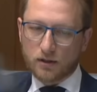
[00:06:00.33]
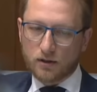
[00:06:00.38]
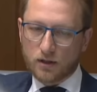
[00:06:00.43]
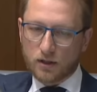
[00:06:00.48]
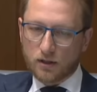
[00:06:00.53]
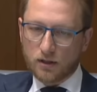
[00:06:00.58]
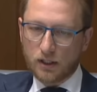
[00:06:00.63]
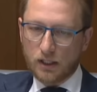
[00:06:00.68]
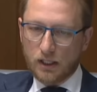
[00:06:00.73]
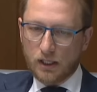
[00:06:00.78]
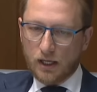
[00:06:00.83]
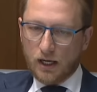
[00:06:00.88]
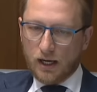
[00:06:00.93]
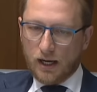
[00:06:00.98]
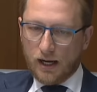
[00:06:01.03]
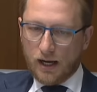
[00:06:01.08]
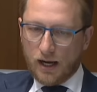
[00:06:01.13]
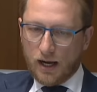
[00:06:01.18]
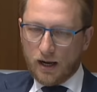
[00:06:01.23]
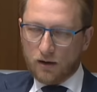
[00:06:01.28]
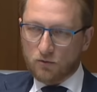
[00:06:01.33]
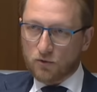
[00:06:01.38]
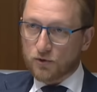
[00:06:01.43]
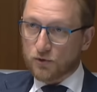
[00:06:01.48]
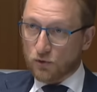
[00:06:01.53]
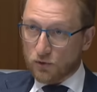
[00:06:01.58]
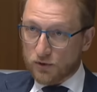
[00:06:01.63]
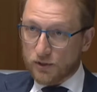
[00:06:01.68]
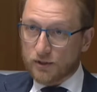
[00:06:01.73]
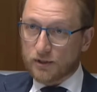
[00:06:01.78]
that uh,
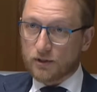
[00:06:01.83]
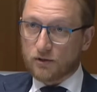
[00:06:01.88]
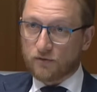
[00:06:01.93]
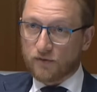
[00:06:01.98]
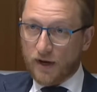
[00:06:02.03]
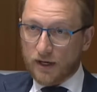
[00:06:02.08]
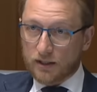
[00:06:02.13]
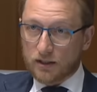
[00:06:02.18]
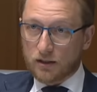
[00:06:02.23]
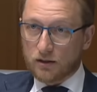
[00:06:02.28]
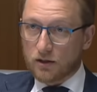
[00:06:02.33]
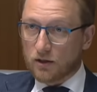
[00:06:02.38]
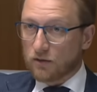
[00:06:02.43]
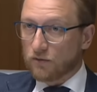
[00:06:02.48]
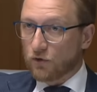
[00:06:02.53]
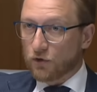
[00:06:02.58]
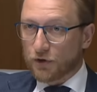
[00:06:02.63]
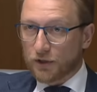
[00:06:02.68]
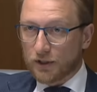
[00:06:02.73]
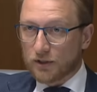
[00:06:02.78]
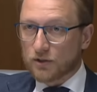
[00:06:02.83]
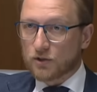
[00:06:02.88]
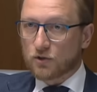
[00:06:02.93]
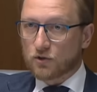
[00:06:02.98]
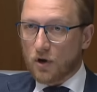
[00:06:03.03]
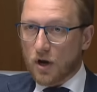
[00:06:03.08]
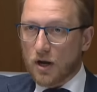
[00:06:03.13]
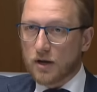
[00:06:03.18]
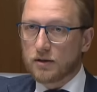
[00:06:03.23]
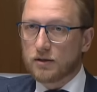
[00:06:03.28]
resources is a factor, that you're very
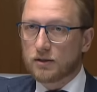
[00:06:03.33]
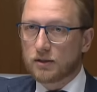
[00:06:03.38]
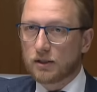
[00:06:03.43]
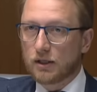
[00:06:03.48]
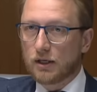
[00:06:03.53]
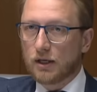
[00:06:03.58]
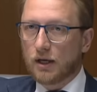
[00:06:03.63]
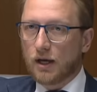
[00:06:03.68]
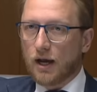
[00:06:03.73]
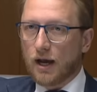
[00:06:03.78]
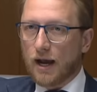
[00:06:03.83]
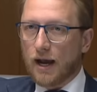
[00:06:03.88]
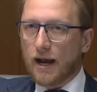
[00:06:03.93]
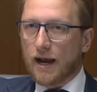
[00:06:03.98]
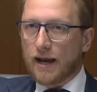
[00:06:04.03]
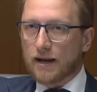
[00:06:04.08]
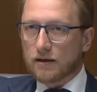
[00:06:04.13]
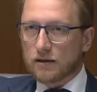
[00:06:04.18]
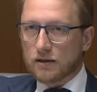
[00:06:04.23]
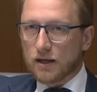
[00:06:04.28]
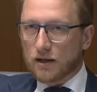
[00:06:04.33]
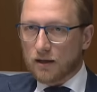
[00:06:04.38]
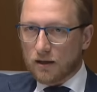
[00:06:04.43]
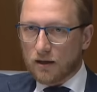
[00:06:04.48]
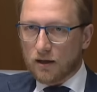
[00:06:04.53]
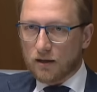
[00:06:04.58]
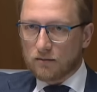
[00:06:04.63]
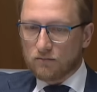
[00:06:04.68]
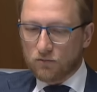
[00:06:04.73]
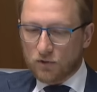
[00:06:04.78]
constrained. and yet
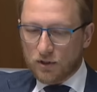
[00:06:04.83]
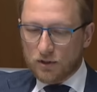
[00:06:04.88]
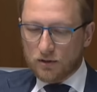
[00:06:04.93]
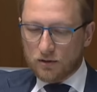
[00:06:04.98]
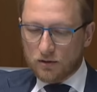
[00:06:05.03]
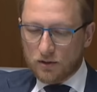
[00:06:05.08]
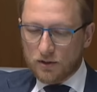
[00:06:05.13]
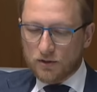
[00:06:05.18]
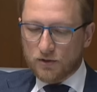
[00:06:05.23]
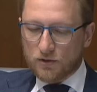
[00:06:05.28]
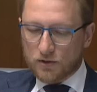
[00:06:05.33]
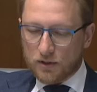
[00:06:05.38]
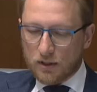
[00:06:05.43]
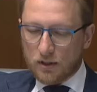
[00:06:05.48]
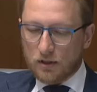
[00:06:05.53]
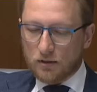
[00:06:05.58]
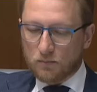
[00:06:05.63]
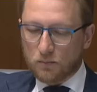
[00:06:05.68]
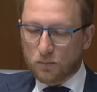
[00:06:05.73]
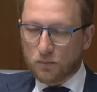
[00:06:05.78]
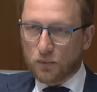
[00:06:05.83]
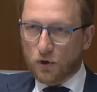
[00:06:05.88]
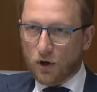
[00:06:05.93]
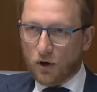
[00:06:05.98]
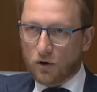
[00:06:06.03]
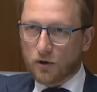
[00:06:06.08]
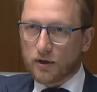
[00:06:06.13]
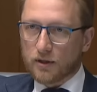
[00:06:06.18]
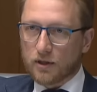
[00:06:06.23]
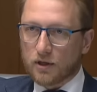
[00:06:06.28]
again, this is the
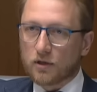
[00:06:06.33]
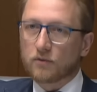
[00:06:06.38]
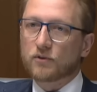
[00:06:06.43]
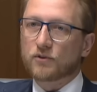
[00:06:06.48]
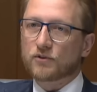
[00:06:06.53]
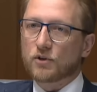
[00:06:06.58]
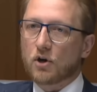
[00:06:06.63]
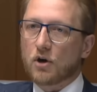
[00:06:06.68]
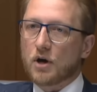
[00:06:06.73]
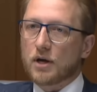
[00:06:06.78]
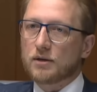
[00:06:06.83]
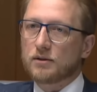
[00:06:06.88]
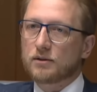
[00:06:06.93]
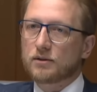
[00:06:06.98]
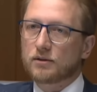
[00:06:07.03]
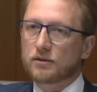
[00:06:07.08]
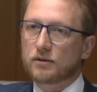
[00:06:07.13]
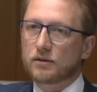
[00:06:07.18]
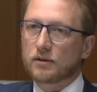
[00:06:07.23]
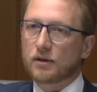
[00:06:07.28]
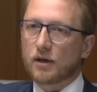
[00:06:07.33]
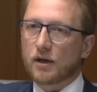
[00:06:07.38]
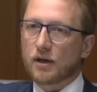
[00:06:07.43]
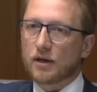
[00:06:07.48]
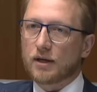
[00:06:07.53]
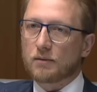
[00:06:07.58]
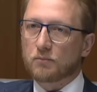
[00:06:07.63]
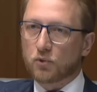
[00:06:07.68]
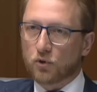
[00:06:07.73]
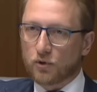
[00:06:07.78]
priority that you've assigned uh,
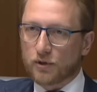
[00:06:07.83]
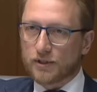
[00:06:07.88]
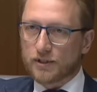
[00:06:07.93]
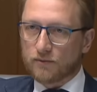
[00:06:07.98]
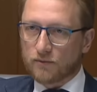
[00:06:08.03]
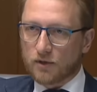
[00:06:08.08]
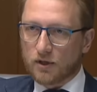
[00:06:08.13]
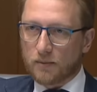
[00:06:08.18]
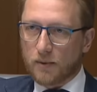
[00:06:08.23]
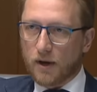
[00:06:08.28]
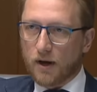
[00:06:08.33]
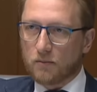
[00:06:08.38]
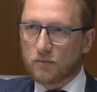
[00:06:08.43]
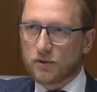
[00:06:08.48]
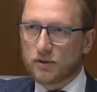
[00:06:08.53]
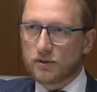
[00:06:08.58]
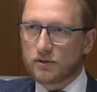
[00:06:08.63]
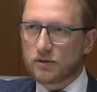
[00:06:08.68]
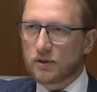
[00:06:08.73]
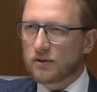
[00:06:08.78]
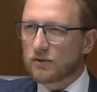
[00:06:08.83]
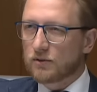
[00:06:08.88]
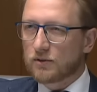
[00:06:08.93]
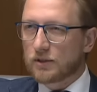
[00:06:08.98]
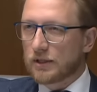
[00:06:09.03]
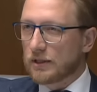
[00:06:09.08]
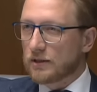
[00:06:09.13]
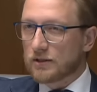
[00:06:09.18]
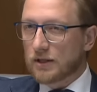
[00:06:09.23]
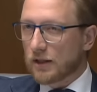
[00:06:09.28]
employees of the department.
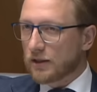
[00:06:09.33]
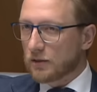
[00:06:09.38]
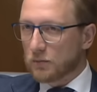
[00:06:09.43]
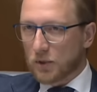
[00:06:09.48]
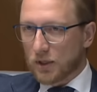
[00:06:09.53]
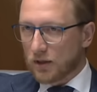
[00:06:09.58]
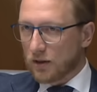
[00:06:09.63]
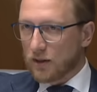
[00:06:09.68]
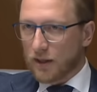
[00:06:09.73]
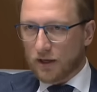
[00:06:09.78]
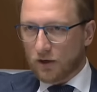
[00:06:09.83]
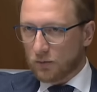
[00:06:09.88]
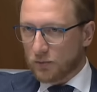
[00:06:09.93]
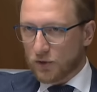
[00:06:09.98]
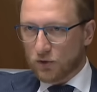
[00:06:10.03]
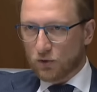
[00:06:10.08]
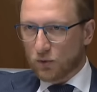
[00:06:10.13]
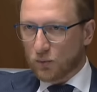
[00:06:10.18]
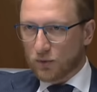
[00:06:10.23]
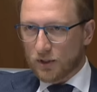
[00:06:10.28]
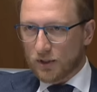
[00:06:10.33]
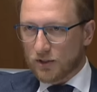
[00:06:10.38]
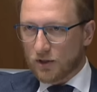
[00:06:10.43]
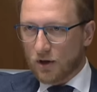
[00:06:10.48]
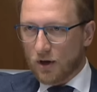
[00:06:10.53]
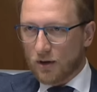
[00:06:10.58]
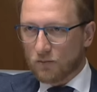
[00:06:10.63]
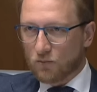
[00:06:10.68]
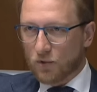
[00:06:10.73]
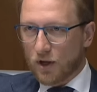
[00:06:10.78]
There's nothing better that they could be doing with their
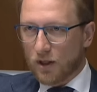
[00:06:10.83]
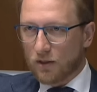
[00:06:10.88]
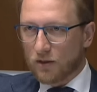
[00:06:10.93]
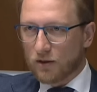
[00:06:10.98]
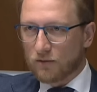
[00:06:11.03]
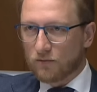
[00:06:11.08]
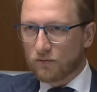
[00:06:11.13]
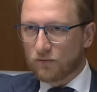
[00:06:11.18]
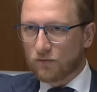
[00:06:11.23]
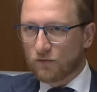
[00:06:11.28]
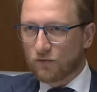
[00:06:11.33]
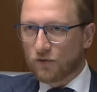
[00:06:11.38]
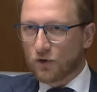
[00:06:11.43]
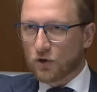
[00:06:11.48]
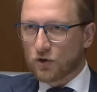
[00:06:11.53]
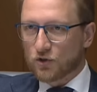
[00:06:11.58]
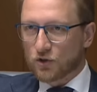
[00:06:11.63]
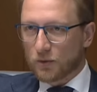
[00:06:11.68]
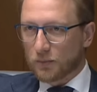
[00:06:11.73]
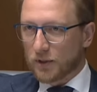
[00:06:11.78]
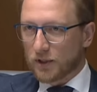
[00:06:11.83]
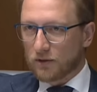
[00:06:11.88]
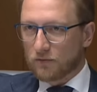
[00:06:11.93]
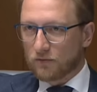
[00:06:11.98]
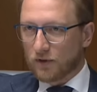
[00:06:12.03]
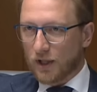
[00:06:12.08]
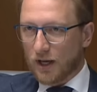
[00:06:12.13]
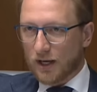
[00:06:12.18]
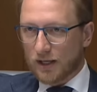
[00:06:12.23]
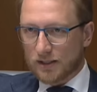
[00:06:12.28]
time rather than photoshopping the
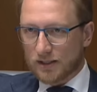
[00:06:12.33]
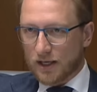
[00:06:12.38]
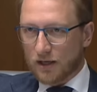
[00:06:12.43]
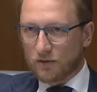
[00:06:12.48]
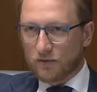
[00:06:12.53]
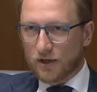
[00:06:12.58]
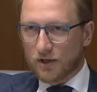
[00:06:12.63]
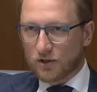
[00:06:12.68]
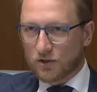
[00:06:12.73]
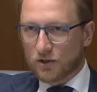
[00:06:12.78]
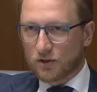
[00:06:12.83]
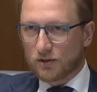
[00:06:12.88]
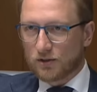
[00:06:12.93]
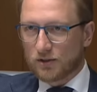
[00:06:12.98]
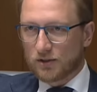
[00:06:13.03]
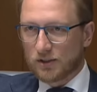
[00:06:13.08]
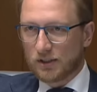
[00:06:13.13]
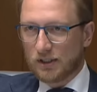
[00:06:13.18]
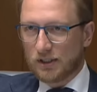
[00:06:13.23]
flags out of headshots.